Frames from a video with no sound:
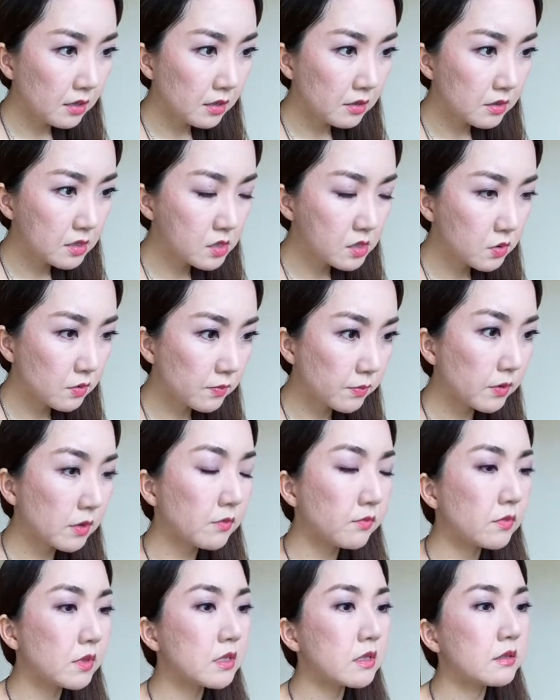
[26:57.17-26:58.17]

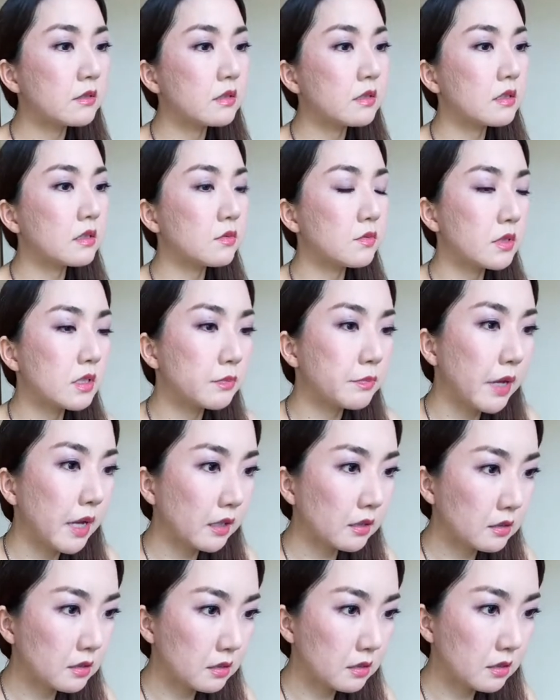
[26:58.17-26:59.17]

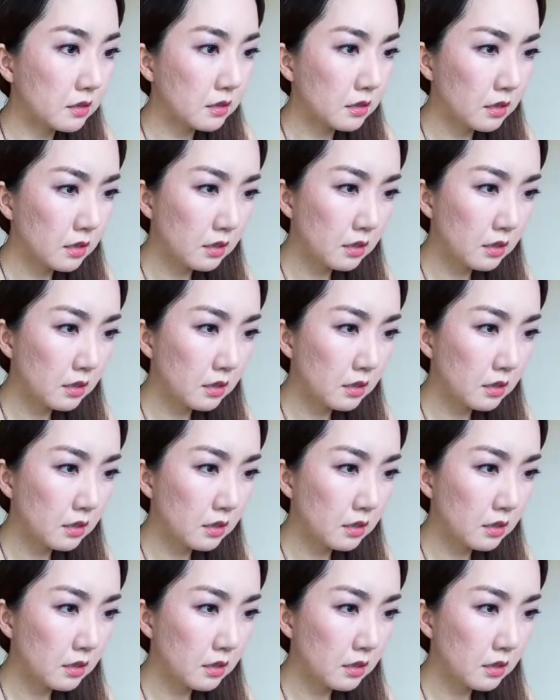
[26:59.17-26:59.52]
Disrespects